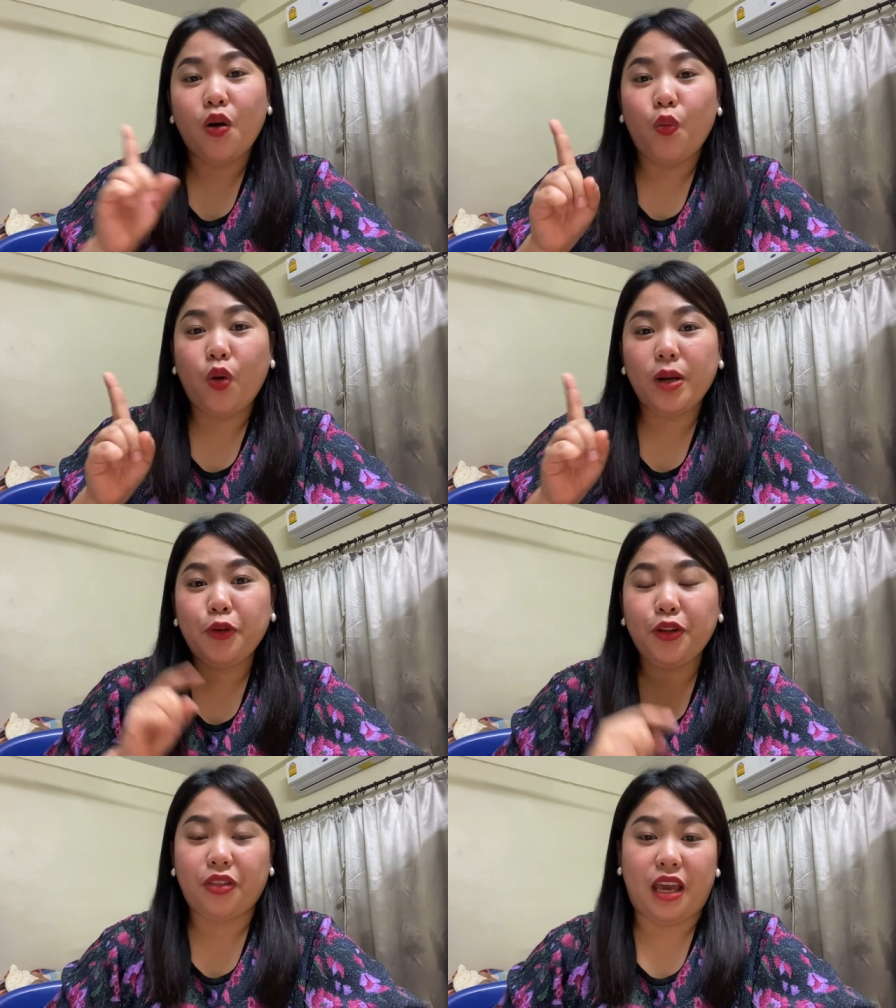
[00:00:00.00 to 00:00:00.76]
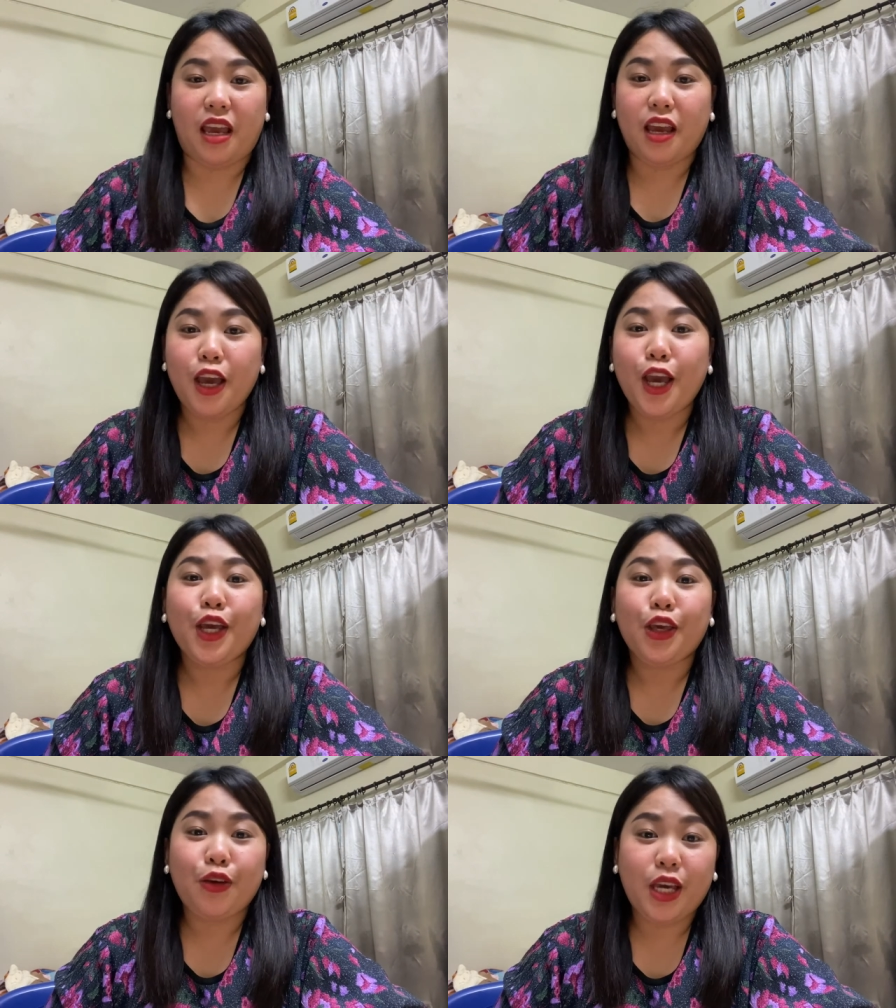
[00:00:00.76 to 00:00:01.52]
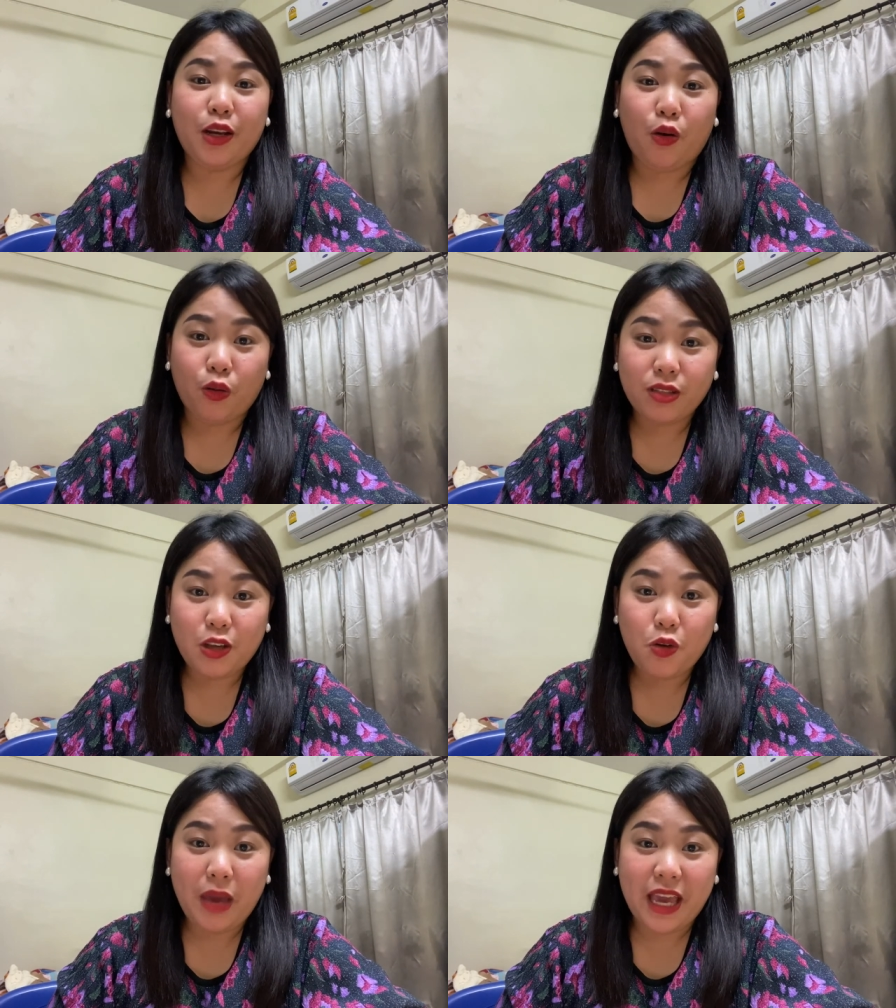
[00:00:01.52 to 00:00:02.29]
One more thing, you can
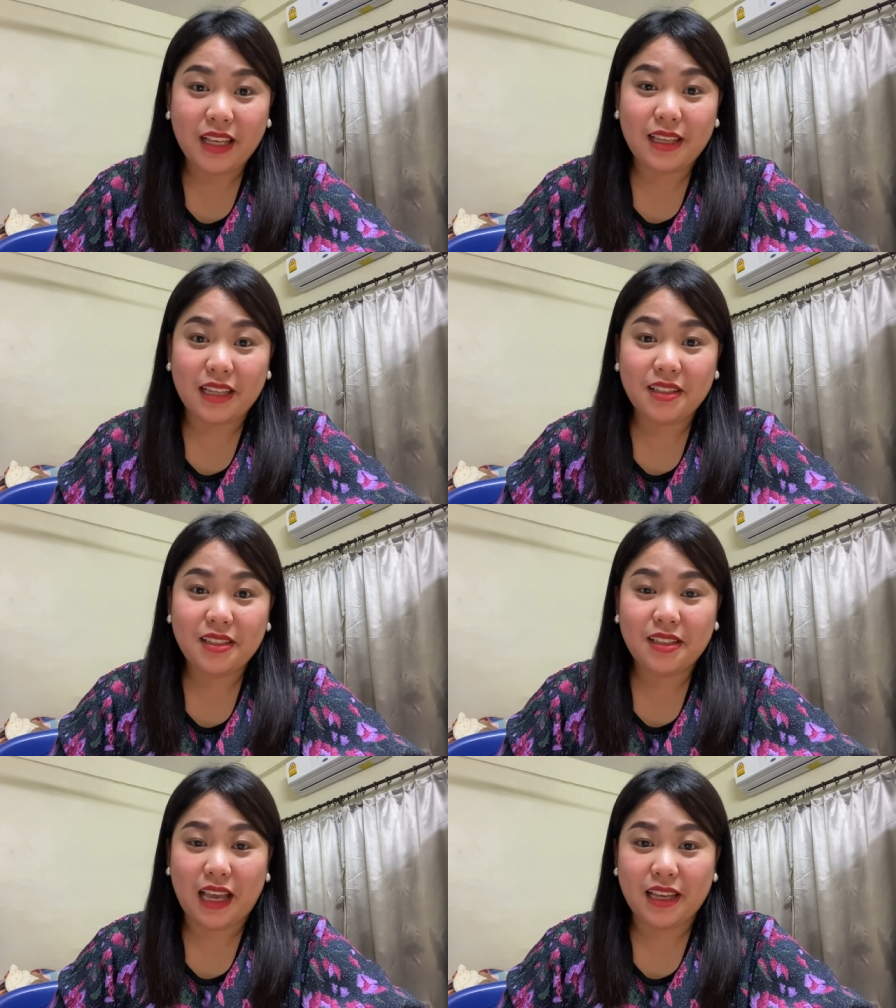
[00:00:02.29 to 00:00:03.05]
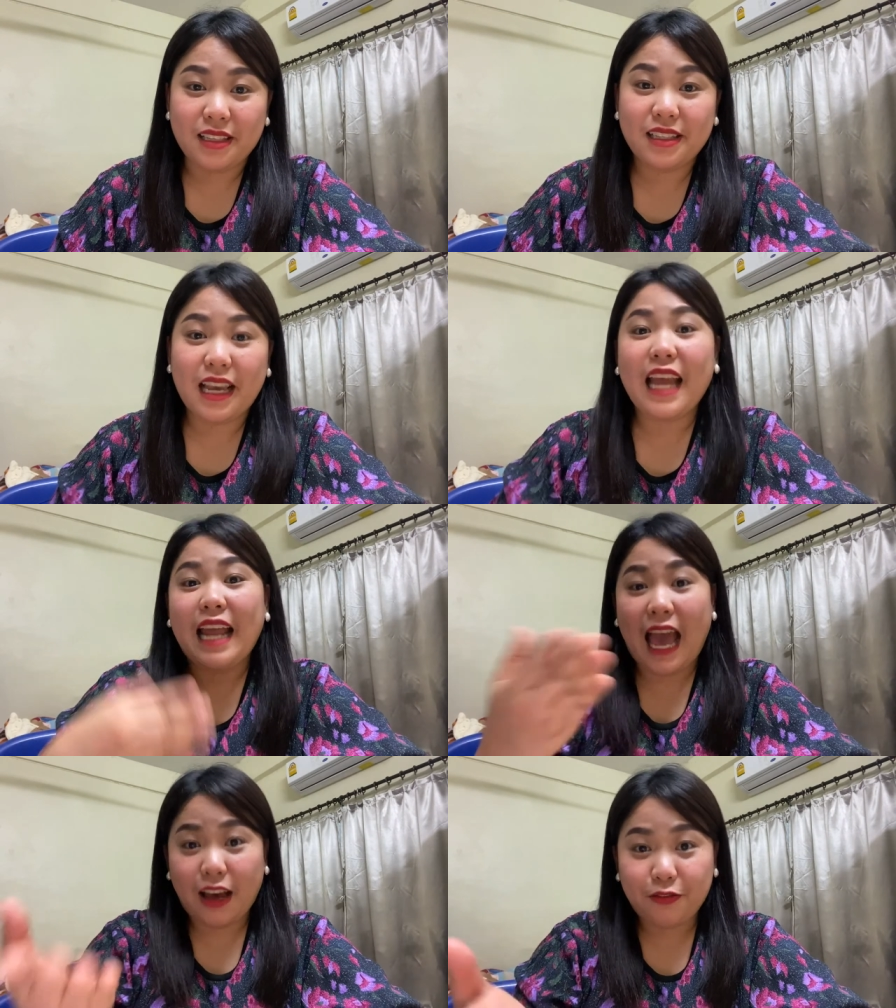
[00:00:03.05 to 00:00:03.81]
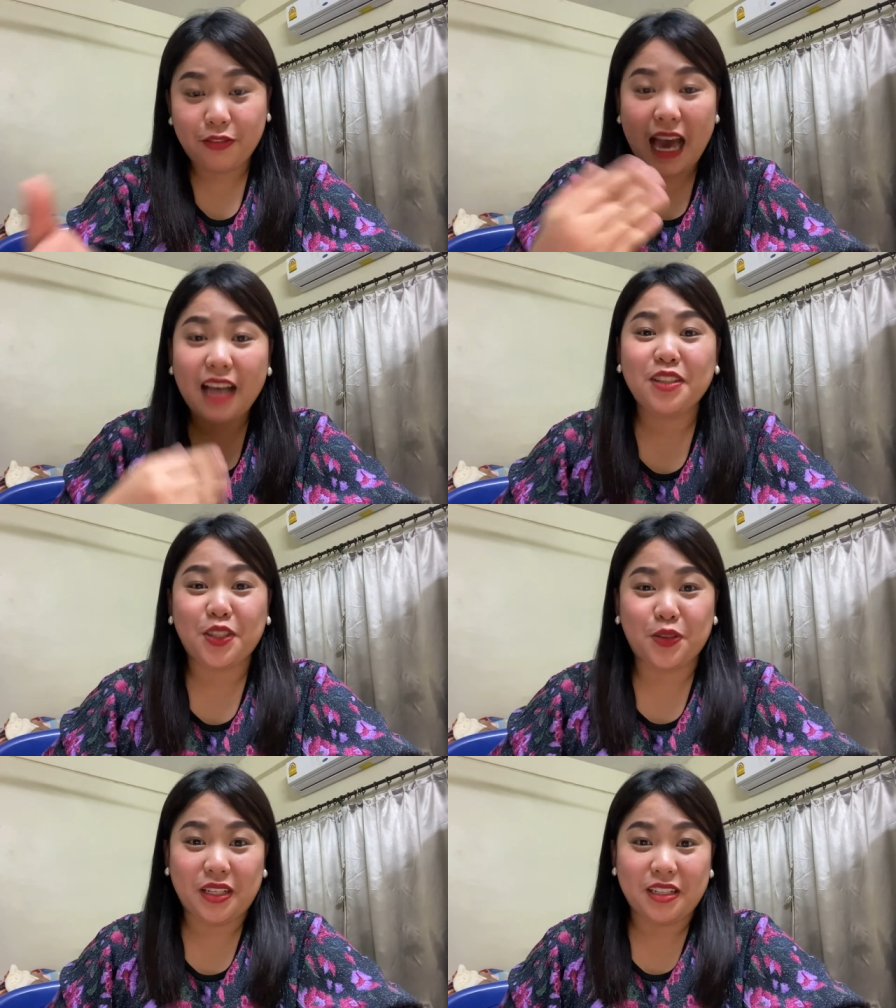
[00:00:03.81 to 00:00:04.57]
also make sentences and have that
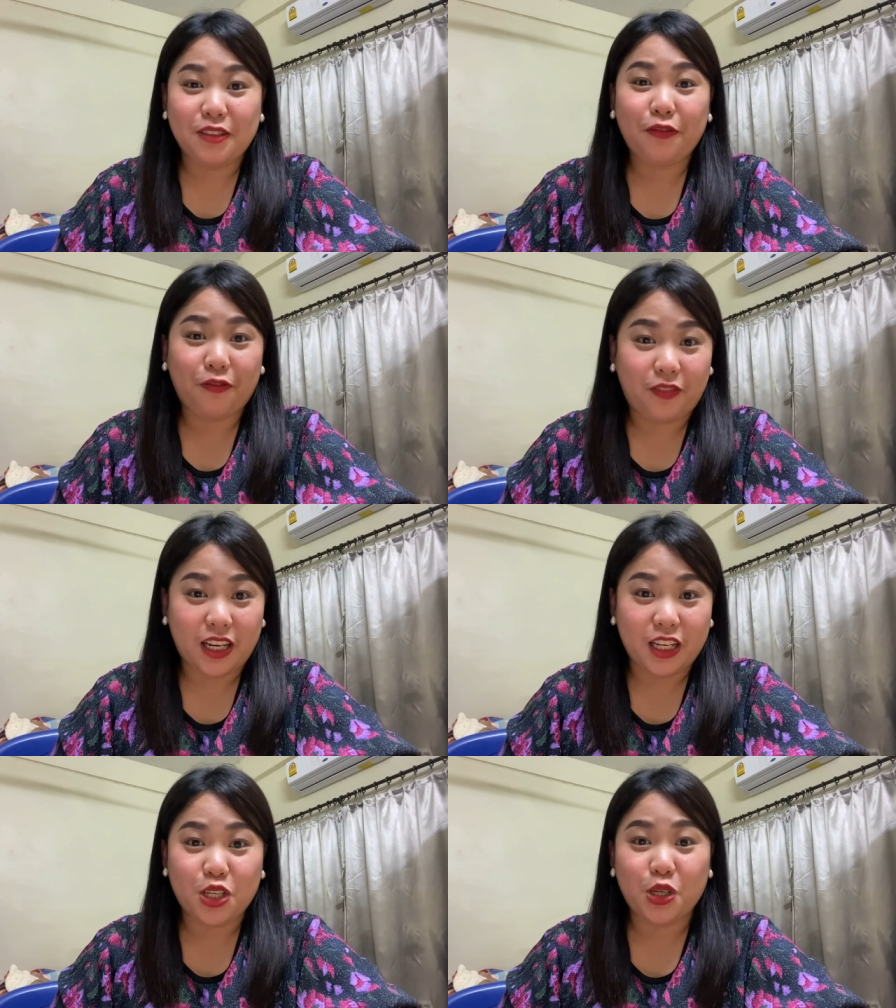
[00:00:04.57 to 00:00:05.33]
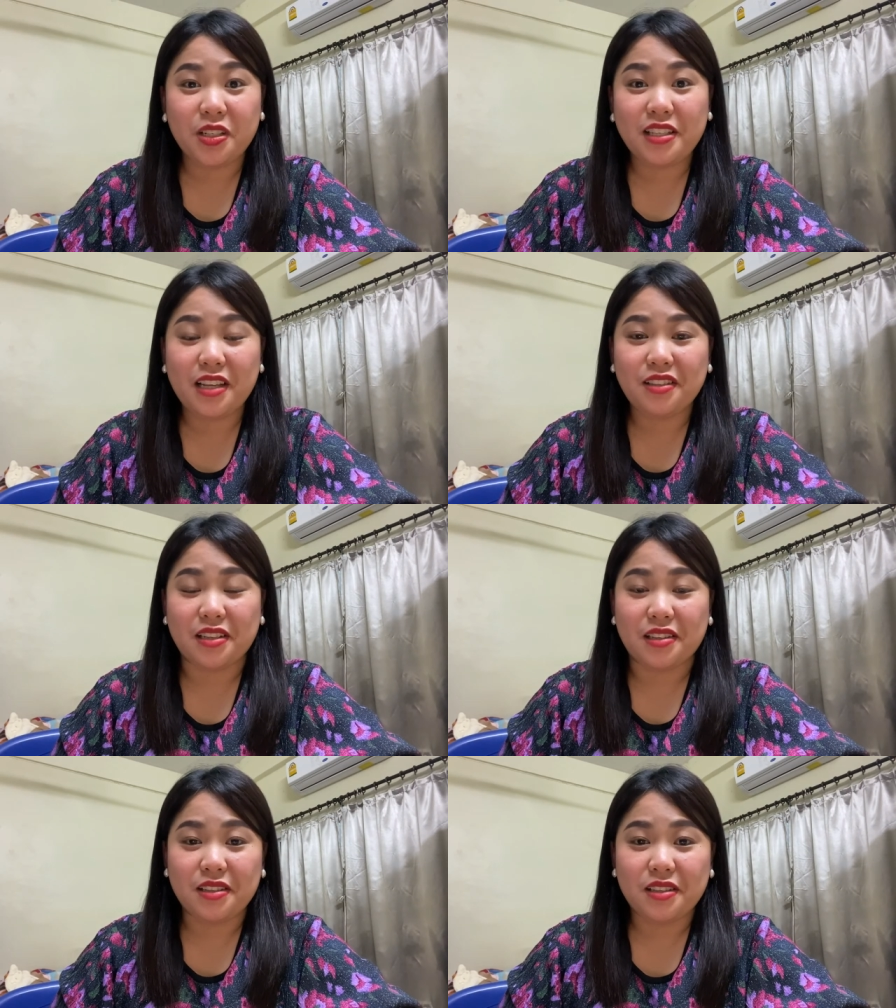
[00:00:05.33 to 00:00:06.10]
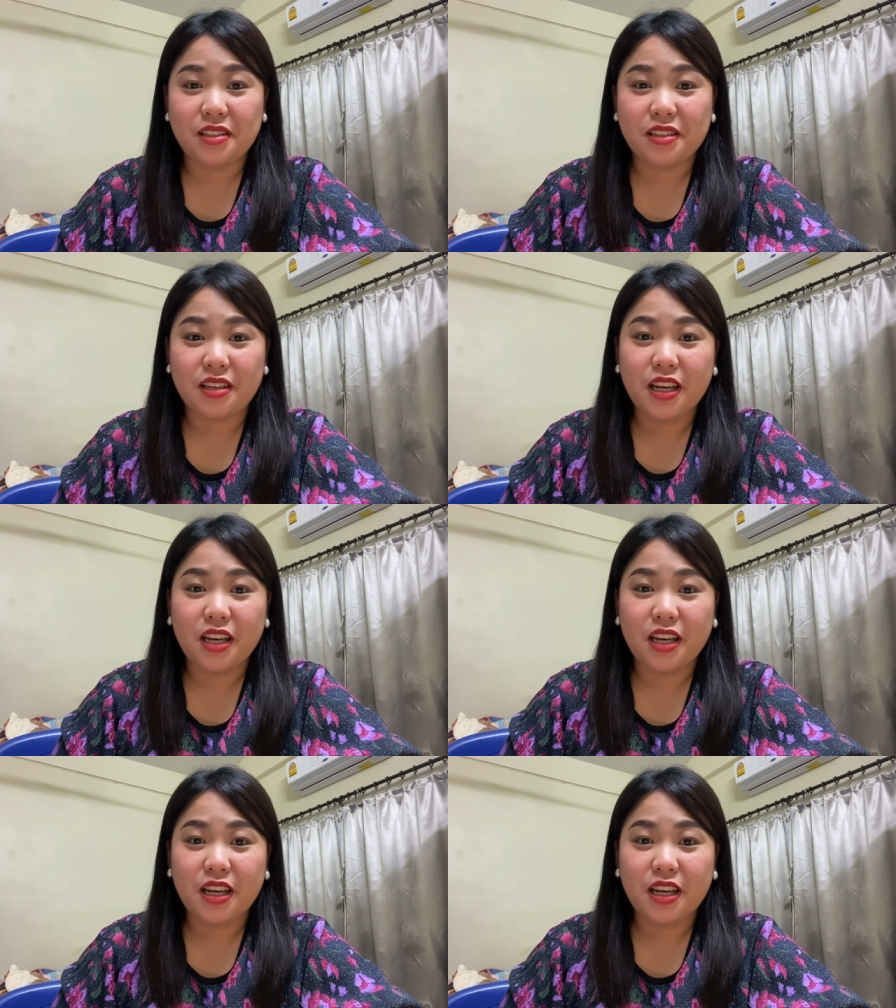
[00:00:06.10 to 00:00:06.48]
student finish your sentence.